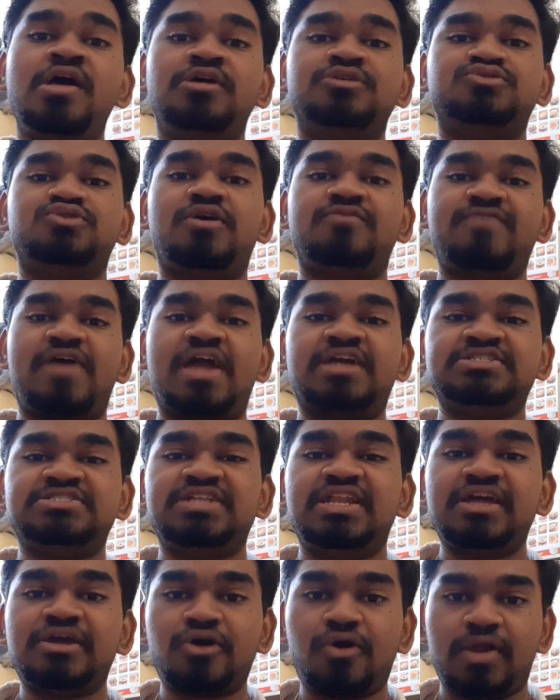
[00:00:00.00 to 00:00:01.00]
So I've
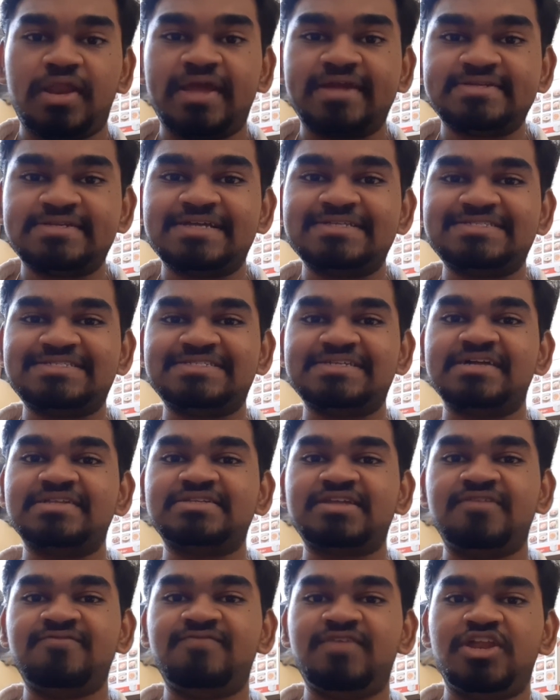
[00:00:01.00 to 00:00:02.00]
actually collected
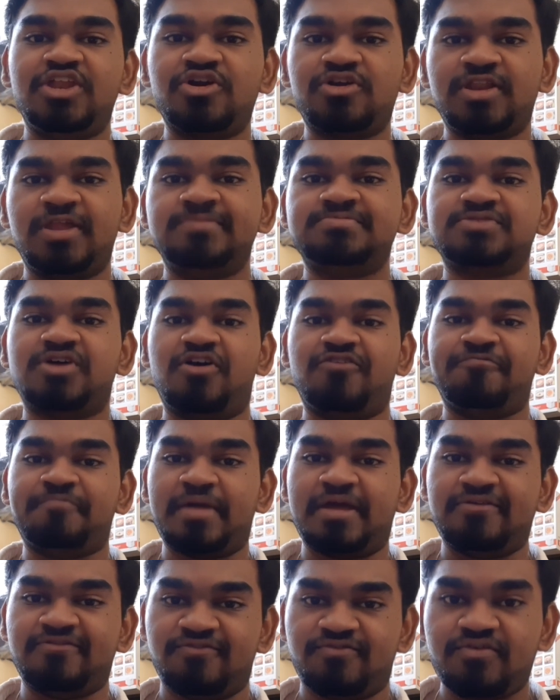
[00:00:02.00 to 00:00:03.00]
certain video clips of
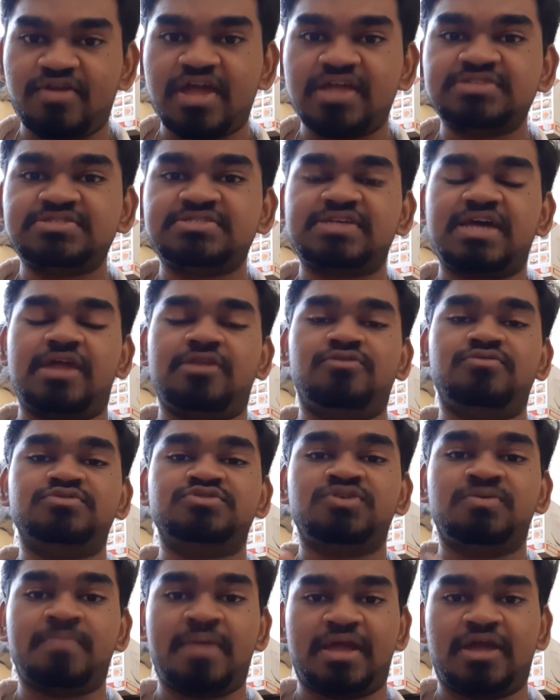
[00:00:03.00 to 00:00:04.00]
my friends and
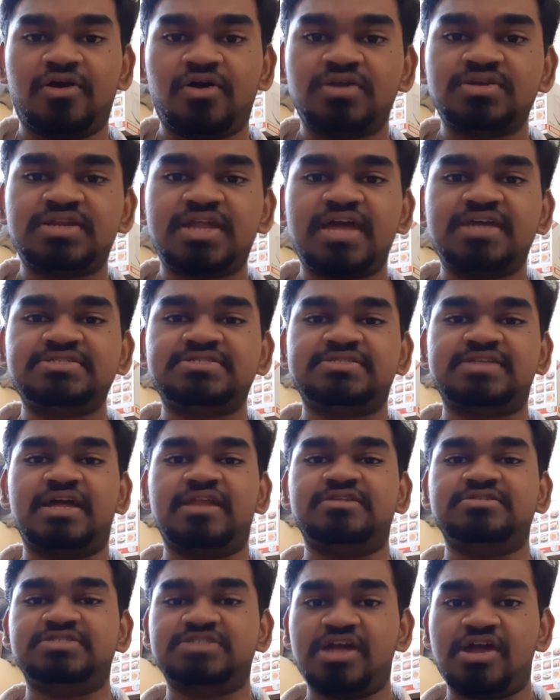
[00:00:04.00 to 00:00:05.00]
also my contacts
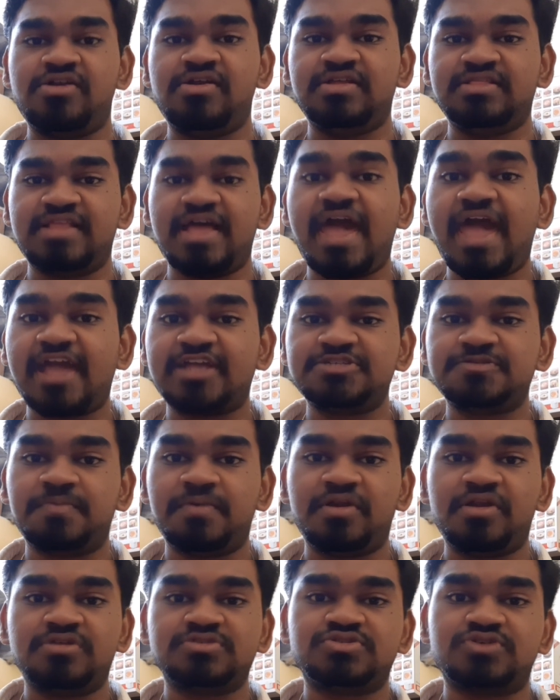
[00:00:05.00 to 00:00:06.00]
that sharing their
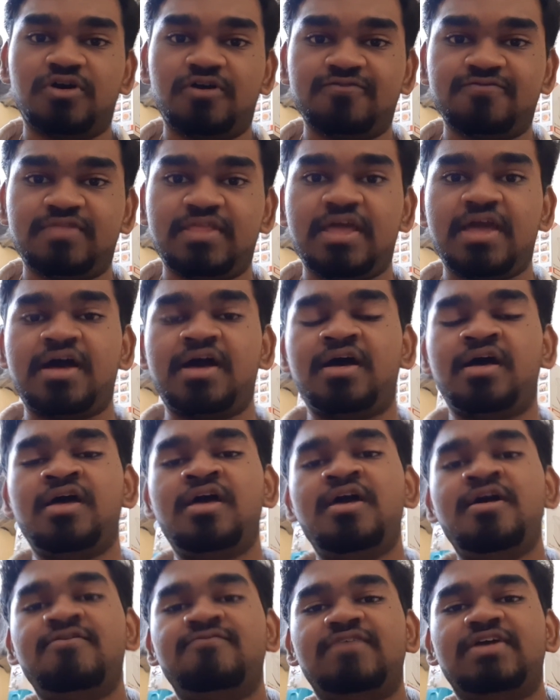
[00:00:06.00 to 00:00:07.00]
experience of their
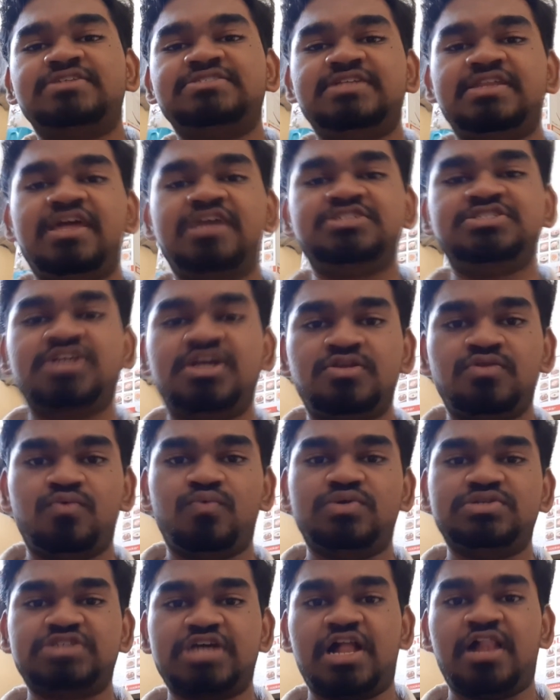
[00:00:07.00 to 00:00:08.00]
vaccination,
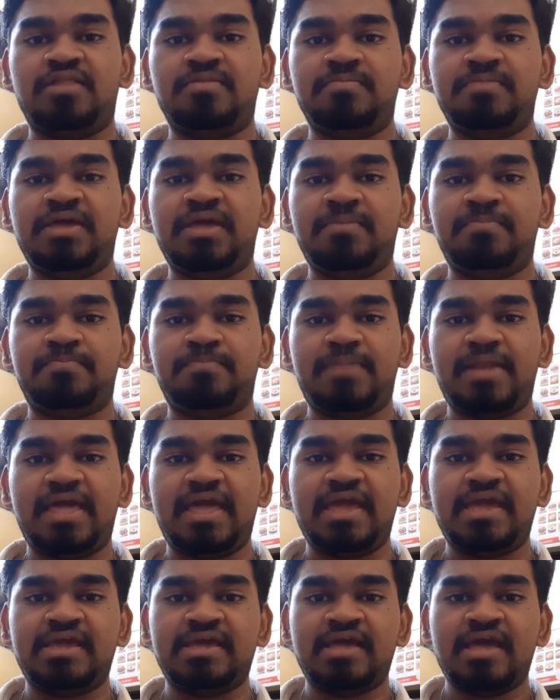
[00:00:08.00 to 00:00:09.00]
which I'll be
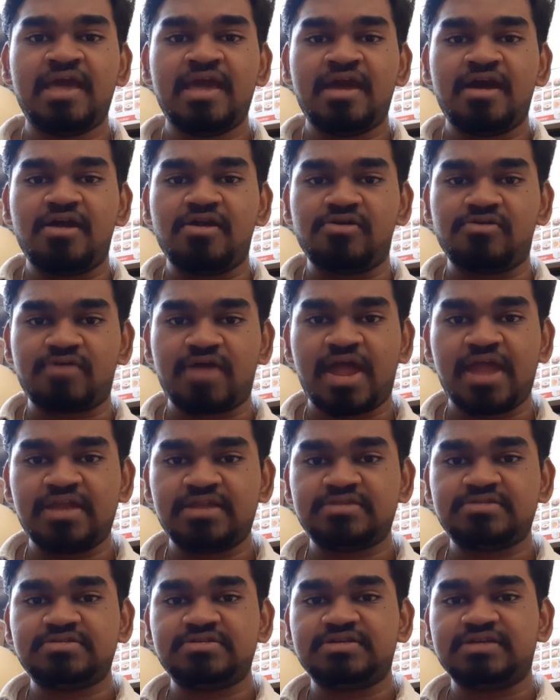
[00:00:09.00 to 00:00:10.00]
playing
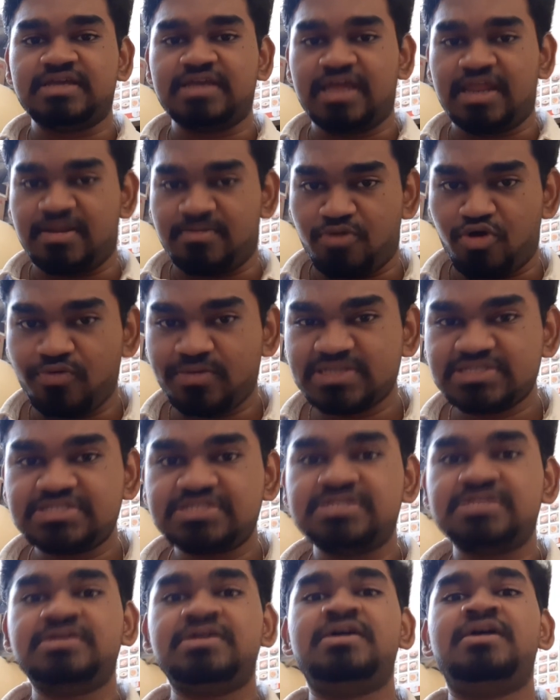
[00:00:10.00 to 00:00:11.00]
right in a
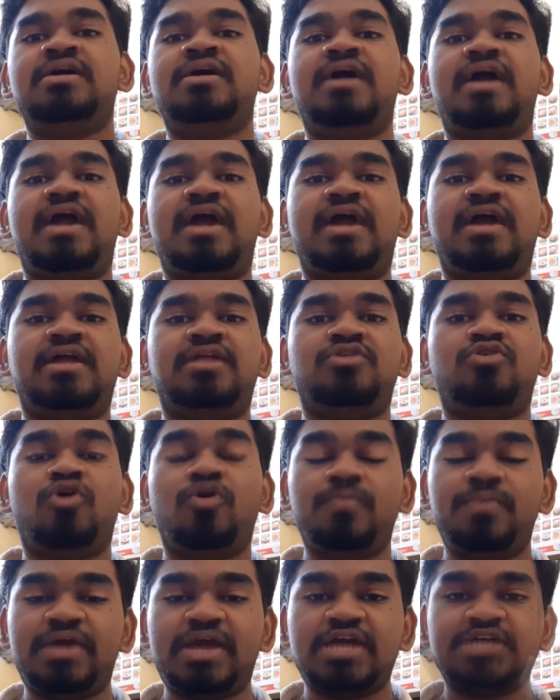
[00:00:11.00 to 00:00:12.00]
moment, and
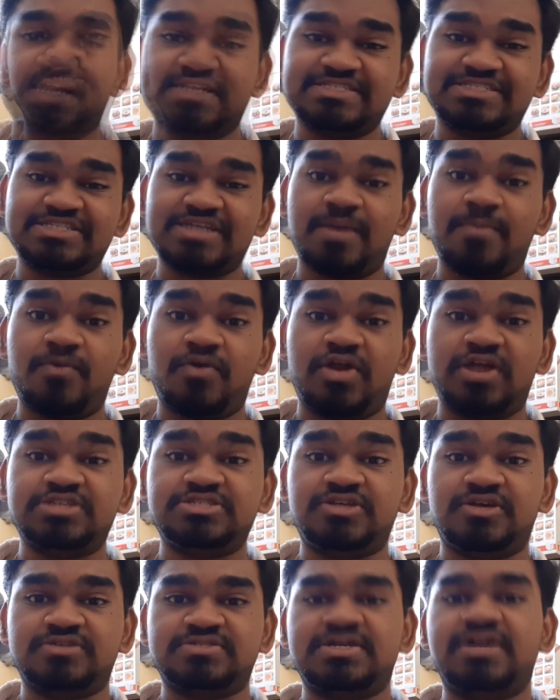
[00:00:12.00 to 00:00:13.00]
hope you guys summarize
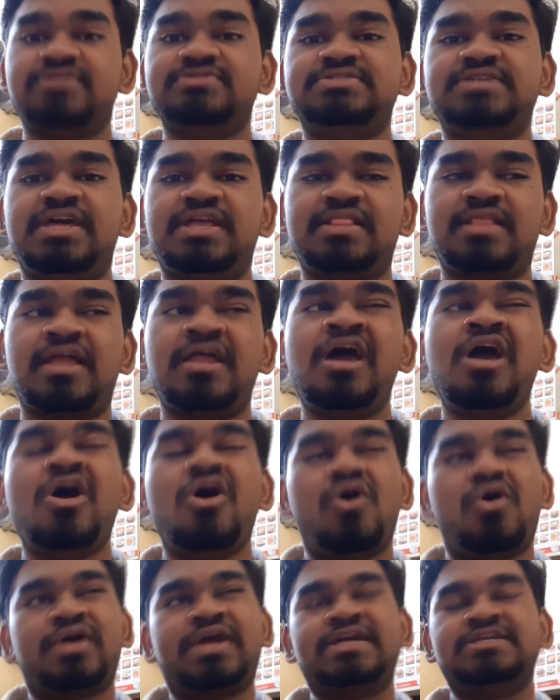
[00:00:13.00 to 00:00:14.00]
yourself saying that
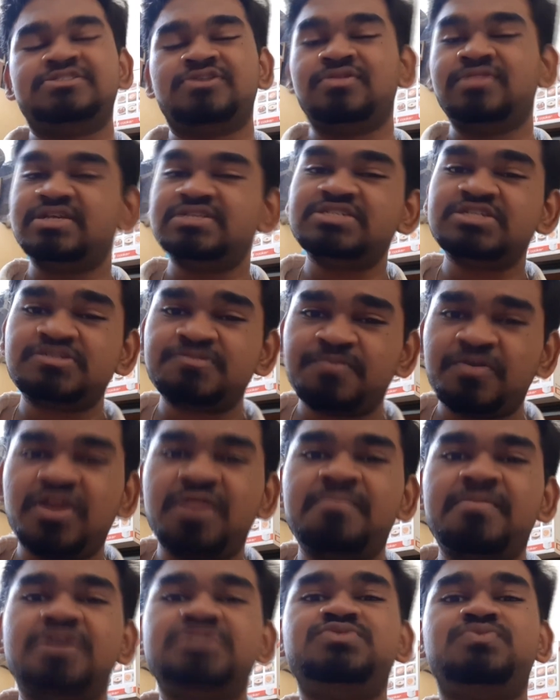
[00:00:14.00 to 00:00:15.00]
okay, so this is pretty
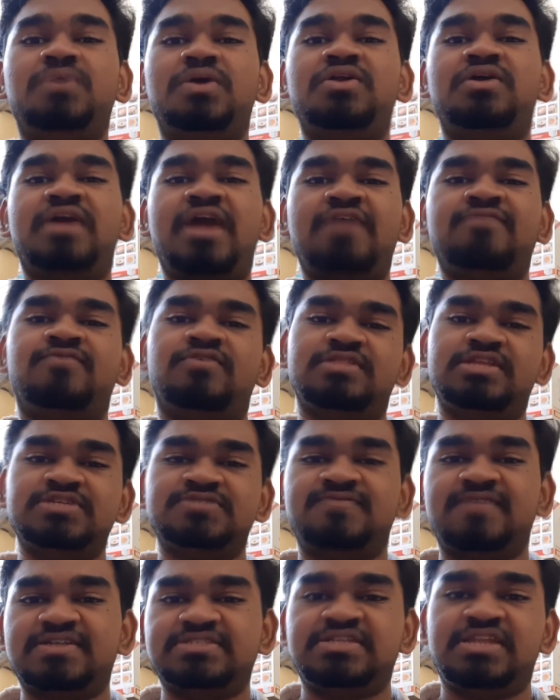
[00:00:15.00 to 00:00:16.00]
much what you get for this
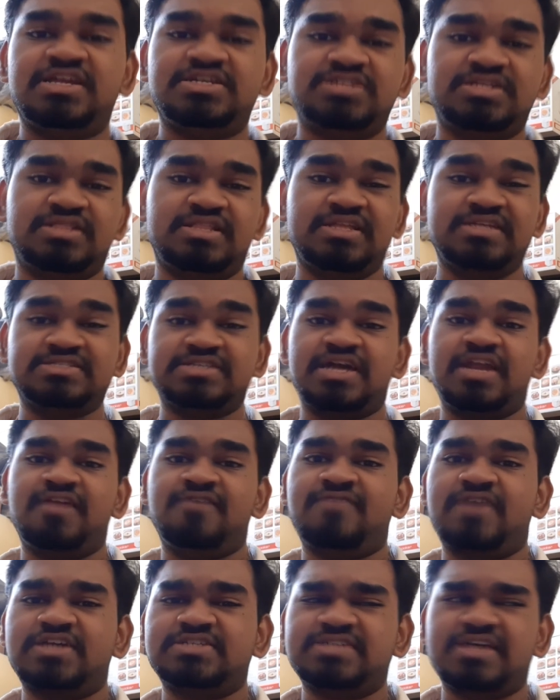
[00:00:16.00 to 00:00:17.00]
vaccination, these side
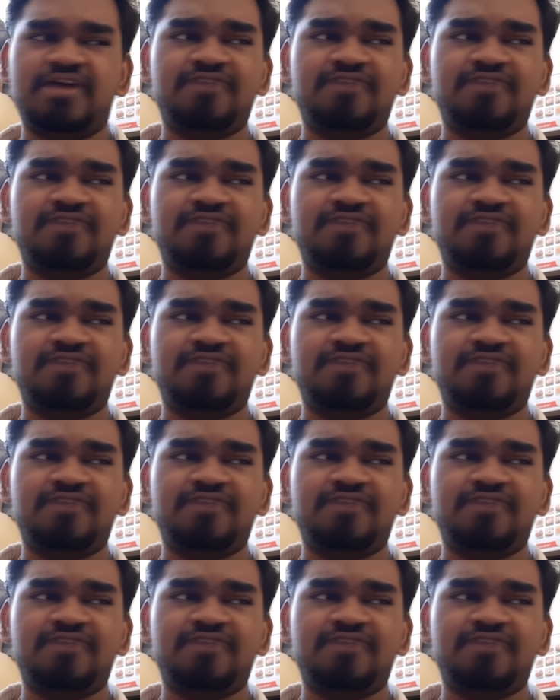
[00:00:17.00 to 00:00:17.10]
effects.